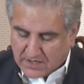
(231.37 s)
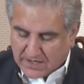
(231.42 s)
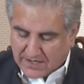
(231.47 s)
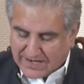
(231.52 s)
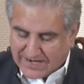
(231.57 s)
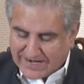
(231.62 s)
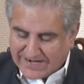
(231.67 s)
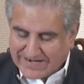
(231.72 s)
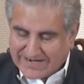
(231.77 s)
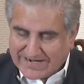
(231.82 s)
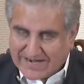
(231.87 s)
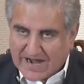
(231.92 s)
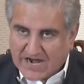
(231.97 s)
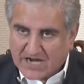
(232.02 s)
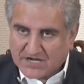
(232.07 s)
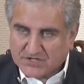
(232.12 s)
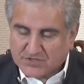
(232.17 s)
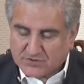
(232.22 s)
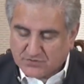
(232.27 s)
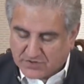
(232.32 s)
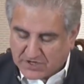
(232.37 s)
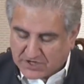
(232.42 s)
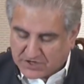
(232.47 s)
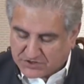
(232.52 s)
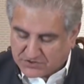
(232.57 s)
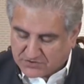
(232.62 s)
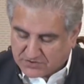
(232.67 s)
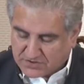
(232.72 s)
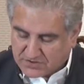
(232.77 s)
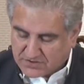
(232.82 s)
in cash
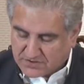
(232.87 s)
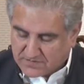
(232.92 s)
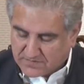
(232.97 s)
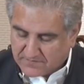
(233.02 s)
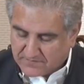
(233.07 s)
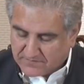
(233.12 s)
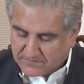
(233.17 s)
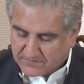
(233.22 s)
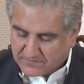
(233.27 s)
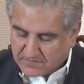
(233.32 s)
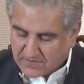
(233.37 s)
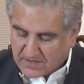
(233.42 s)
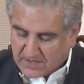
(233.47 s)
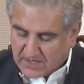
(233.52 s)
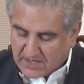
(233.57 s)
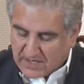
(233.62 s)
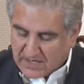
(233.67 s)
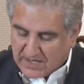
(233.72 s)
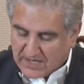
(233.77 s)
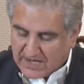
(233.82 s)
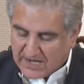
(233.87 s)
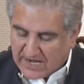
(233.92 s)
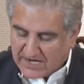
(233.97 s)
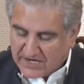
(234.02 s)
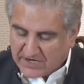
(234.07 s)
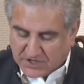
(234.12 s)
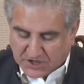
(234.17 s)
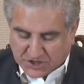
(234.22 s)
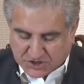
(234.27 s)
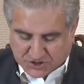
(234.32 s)
donations, in
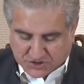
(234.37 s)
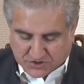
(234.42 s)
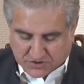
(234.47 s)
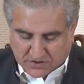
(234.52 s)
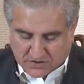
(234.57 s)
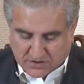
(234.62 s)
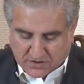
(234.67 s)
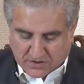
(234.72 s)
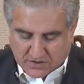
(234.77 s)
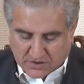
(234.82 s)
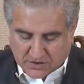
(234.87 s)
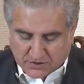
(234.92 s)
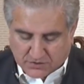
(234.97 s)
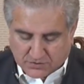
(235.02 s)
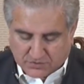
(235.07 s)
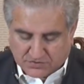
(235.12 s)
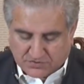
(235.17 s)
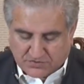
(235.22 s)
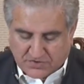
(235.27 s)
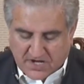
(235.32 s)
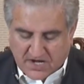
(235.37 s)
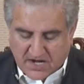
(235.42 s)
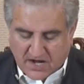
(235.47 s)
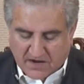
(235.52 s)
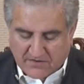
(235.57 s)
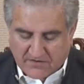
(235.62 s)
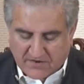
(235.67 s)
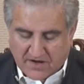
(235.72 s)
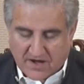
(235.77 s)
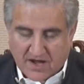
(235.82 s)
addition to
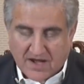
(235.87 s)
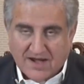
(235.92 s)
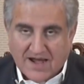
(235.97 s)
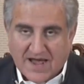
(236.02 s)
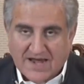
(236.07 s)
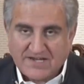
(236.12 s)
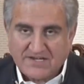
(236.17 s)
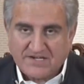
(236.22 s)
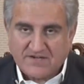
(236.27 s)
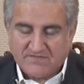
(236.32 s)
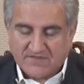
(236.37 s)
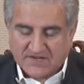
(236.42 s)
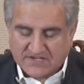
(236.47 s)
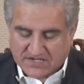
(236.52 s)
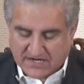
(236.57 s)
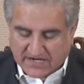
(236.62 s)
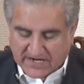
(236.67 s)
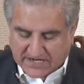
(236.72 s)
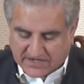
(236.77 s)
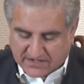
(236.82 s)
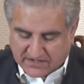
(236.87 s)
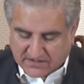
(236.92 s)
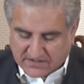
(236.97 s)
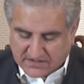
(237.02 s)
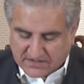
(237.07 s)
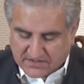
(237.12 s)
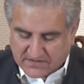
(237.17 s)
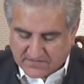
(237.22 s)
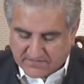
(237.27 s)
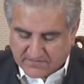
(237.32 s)
390 ventilators,